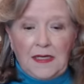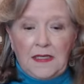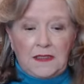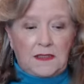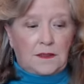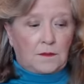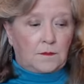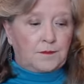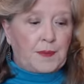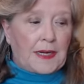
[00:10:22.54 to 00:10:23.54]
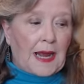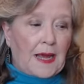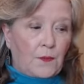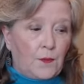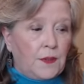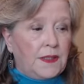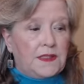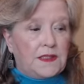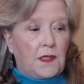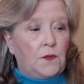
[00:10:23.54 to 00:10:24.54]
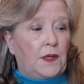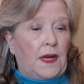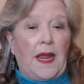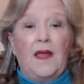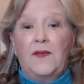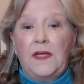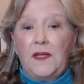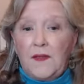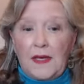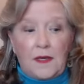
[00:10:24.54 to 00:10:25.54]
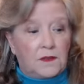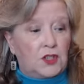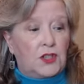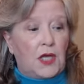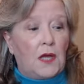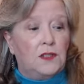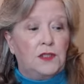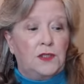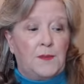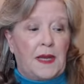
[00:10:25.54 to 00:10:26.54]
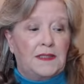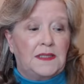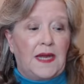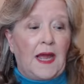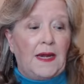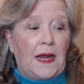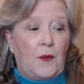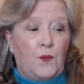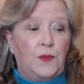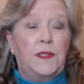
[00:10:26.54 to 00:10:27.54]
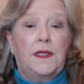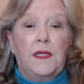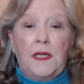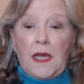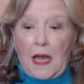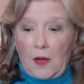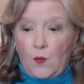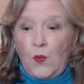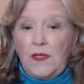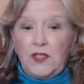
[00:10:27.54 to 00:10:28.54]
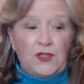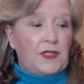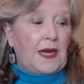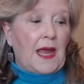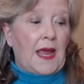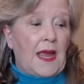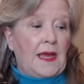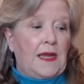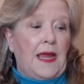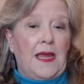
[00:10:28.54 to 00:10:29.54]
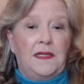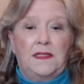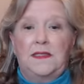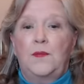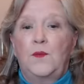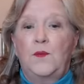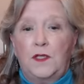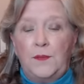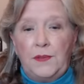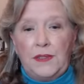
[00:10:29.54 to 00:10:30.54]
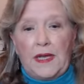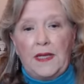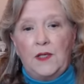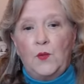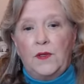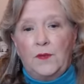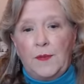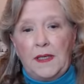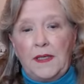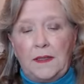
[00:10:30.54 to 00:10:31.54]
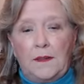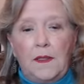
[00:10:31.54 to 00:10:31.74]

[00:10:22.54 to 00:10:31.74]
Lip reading: So, but I really don't have anything else to talk to you about tonight. I wish that I had someone communicating with me and